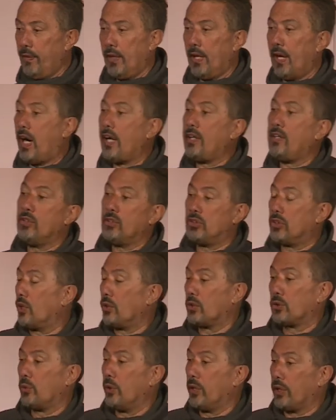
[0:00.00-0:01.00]
I knew
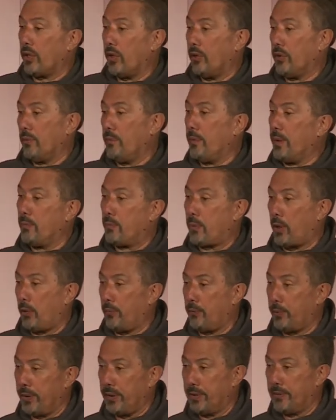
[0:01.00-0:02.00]
jokes weren't going to be
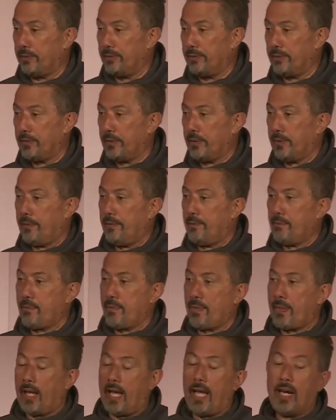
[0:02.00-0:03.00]
appropriate.
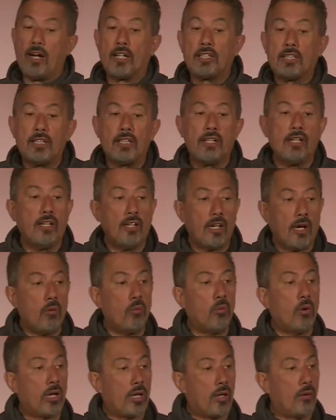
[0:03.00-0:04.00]
And I didn't know
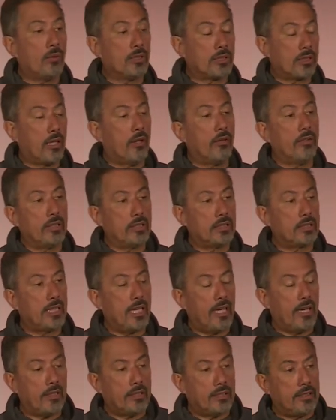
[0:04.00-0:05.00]
what I was going to
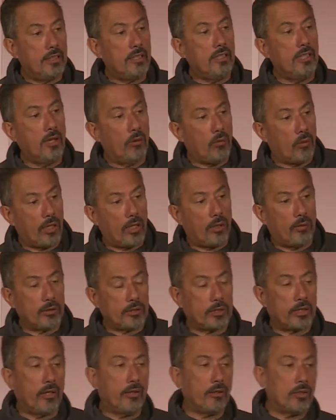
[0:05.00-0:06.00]
say. I didn't know what I
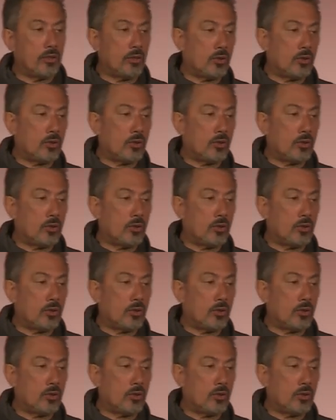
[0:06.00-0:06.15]
was going to